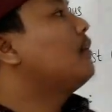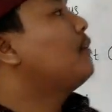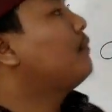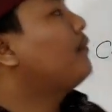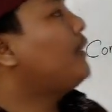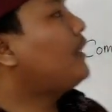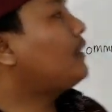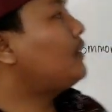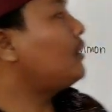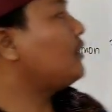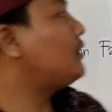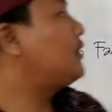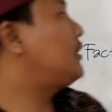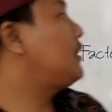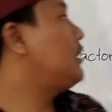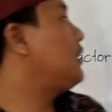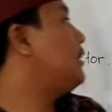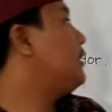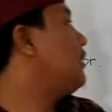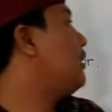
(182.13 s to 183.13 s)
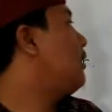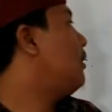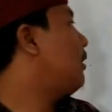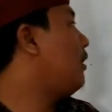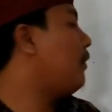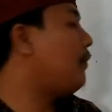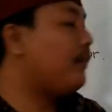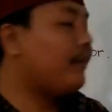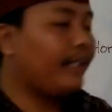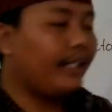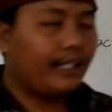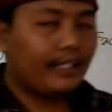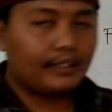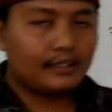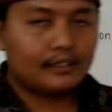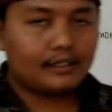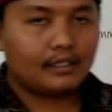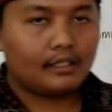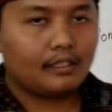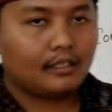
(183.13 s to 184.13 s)
factor tree of
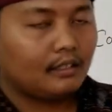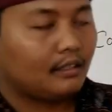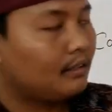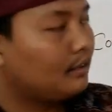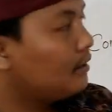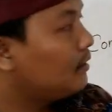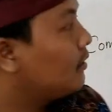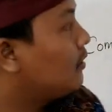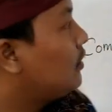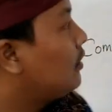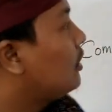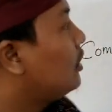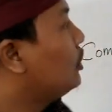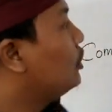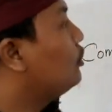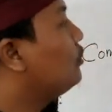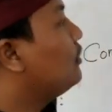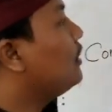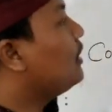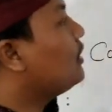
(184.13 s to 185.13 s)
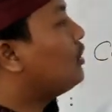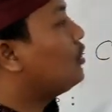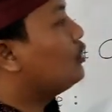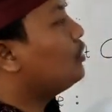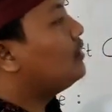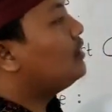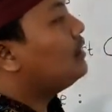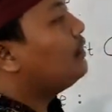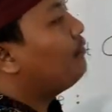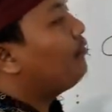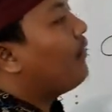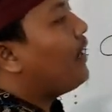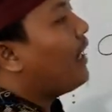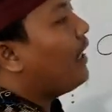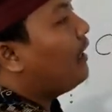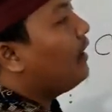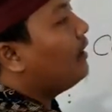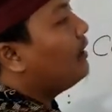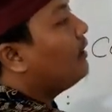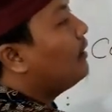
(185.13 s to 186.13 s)
8? You need to
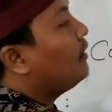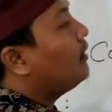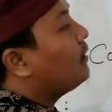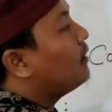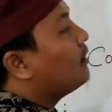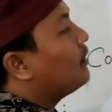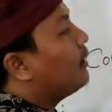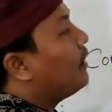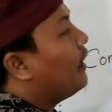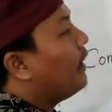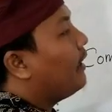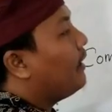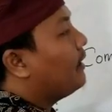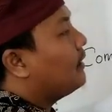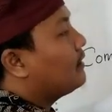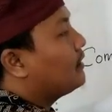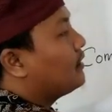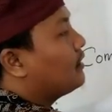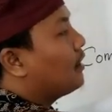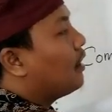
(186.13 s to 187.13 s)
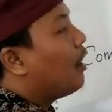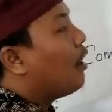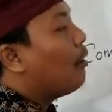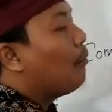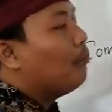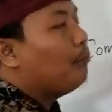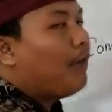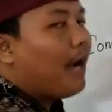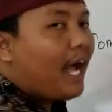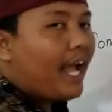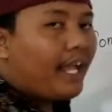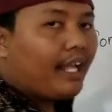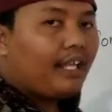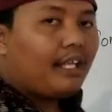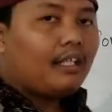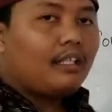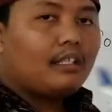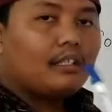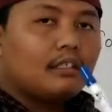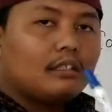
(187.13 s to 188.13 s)
divide 8
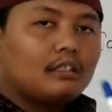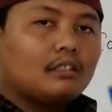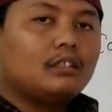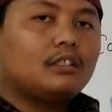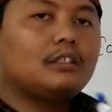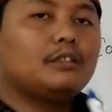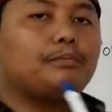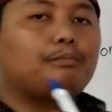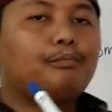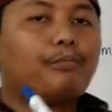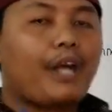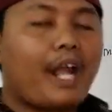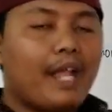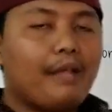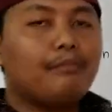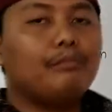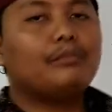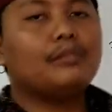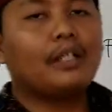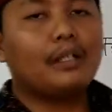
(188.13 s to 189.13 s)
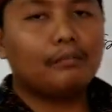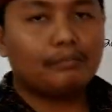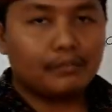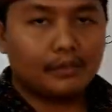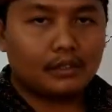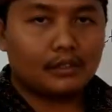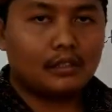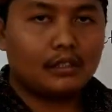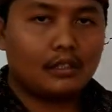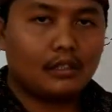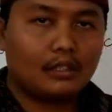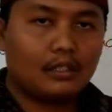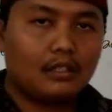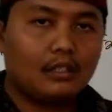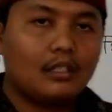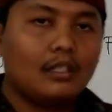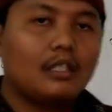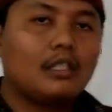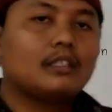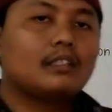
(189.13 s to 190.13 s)
by the prime number.
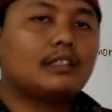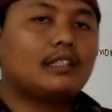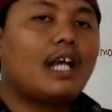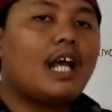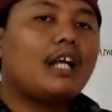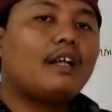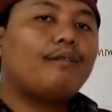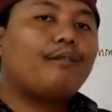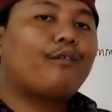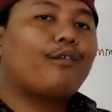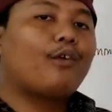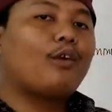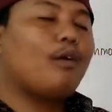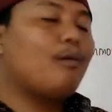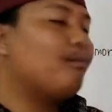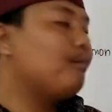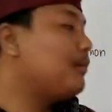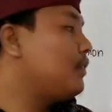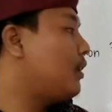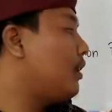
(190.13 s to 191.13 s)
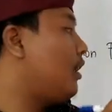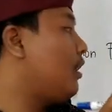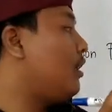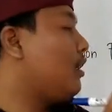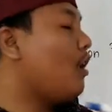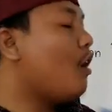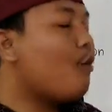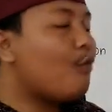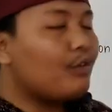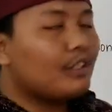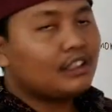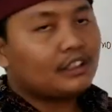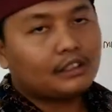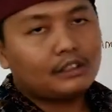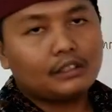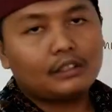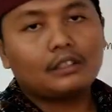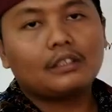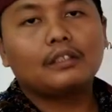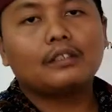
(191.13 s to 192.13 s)
Start from the
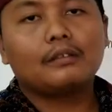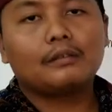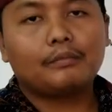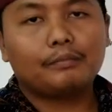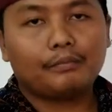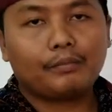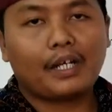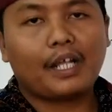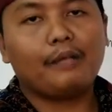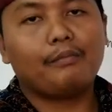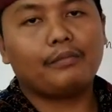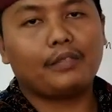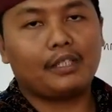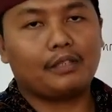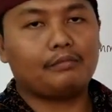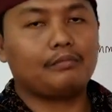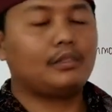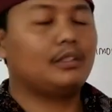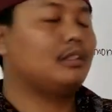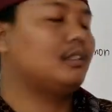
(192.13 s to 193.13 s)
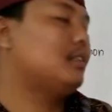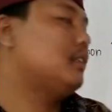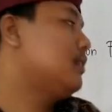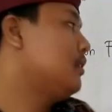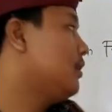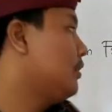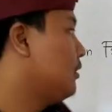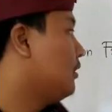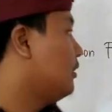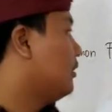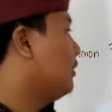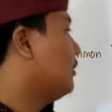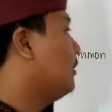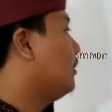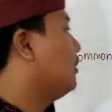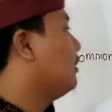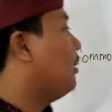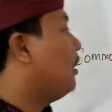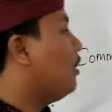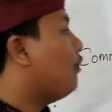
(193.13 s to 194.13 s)
lowest prime number.
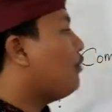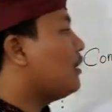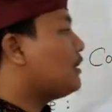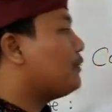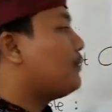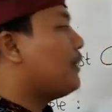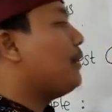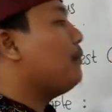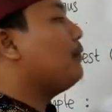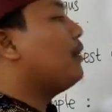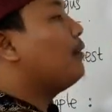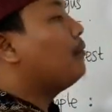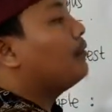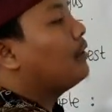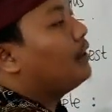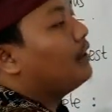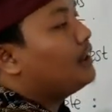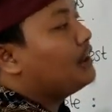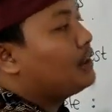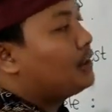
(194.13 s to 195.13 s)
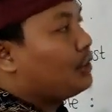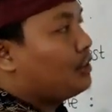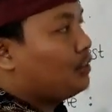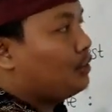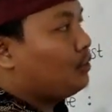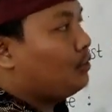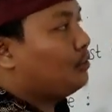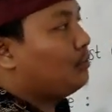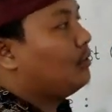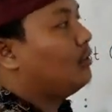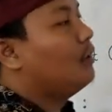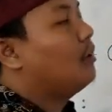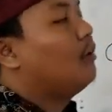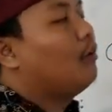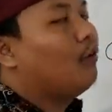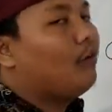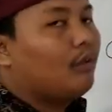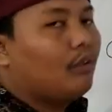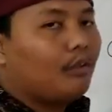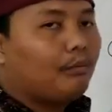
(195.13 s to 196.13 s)
The lowest prime number is 2
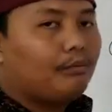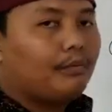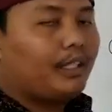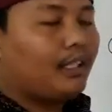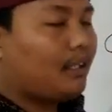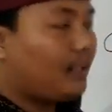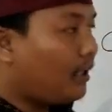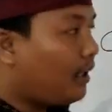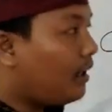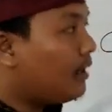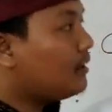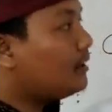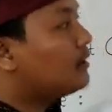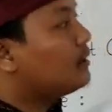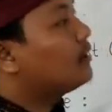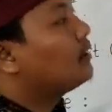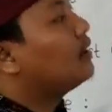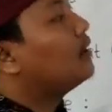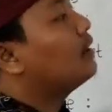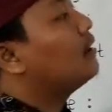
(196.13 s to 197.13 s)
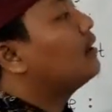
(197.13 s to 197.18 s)
because